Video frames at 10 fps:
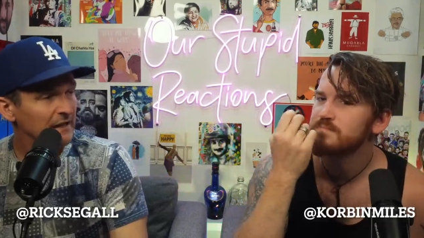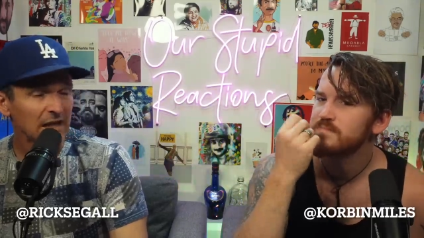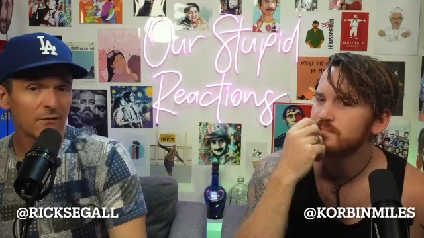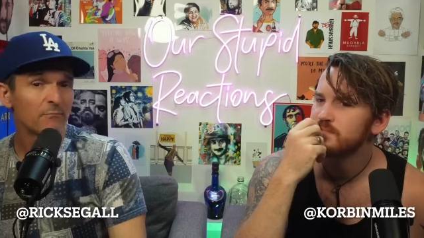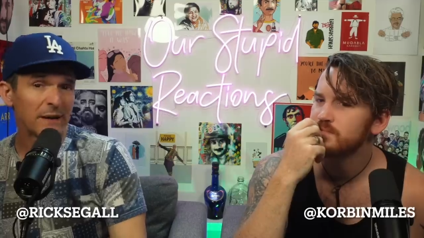
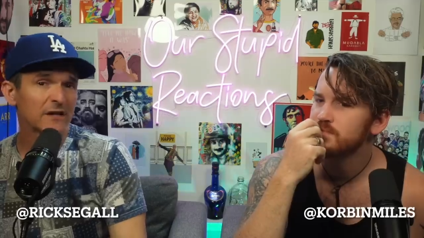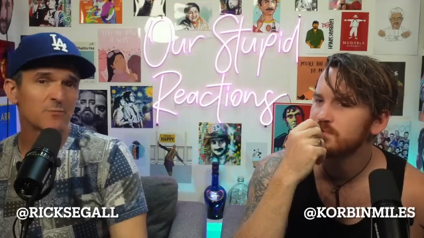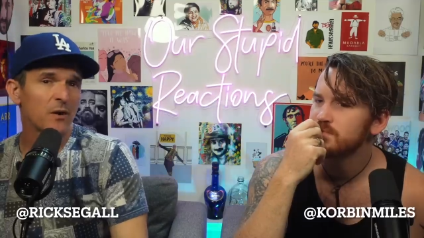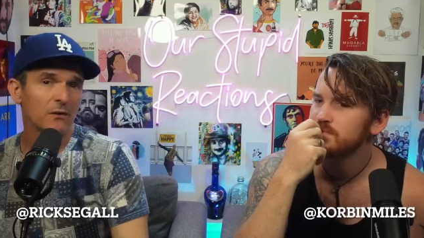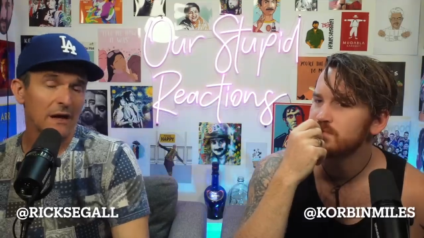Speaker 1: Even
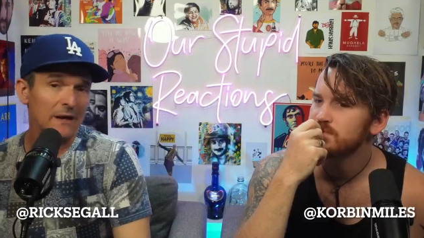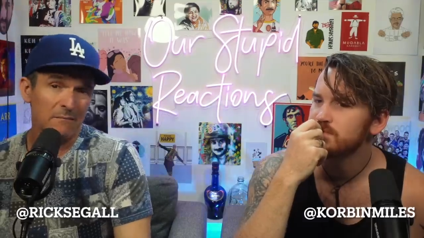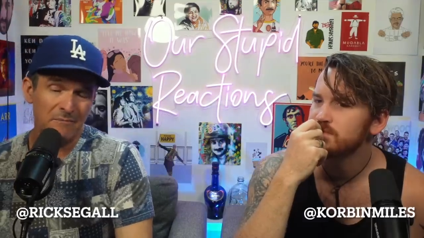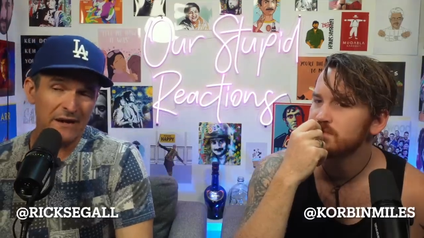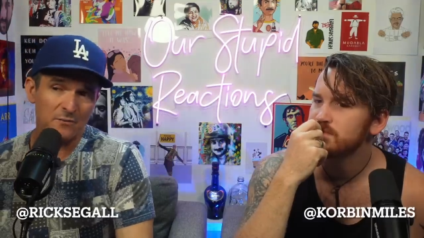baseball,
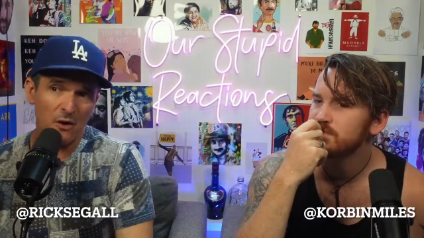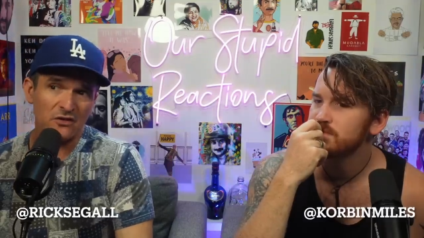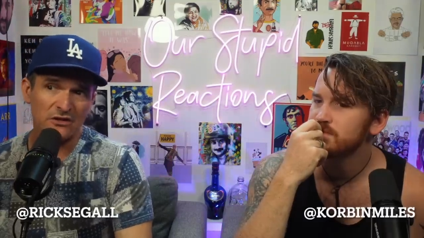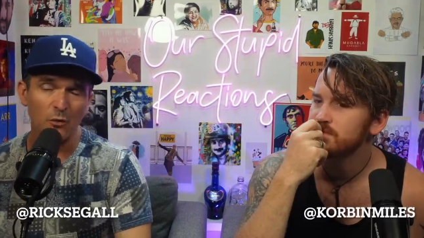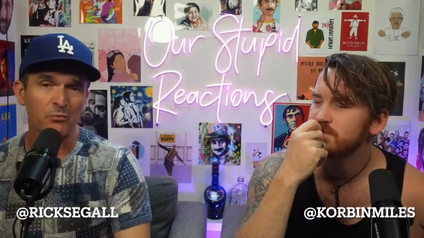baseball is
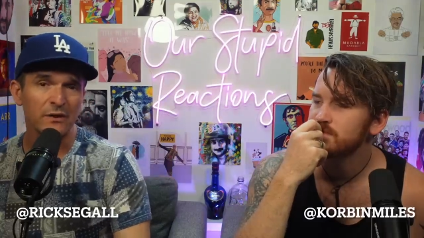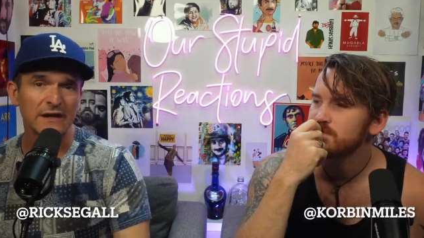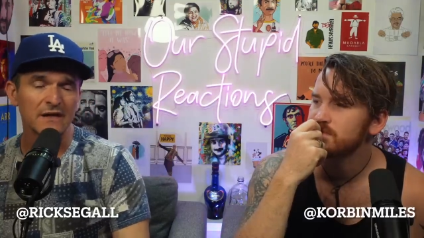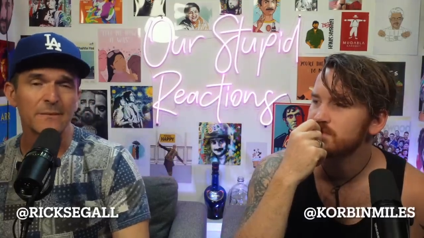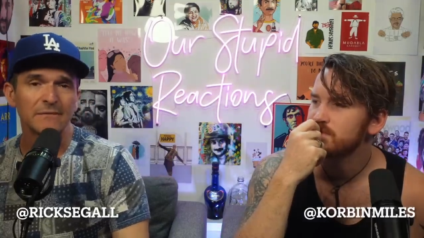still
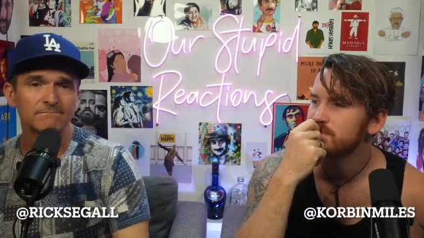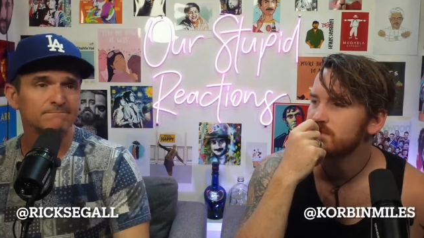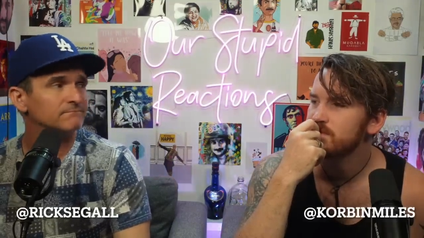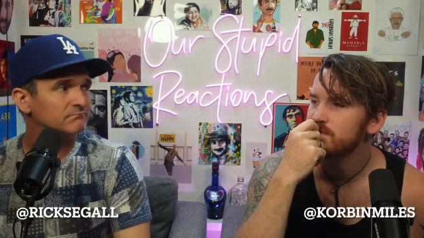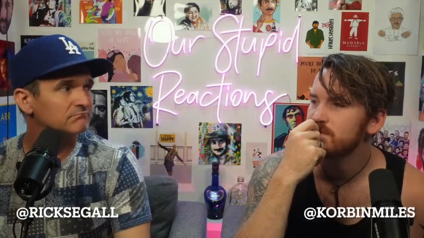pretty intimate,
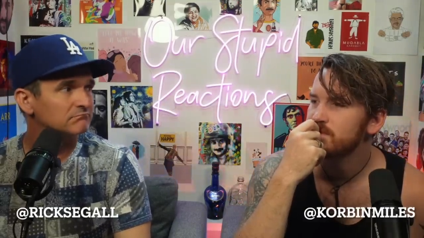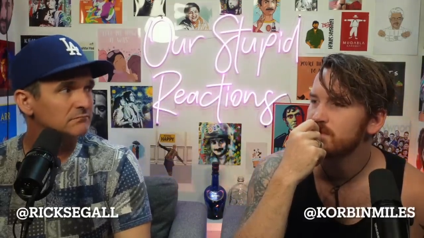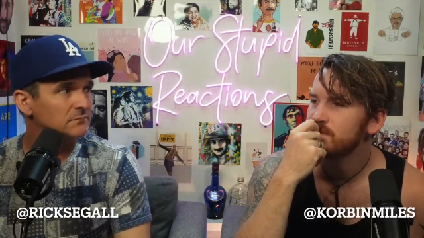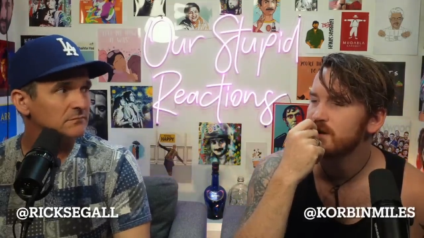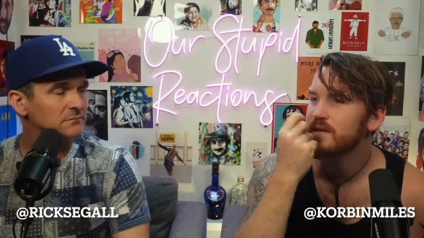
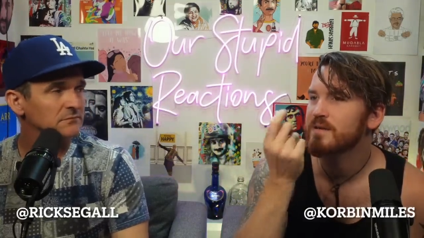but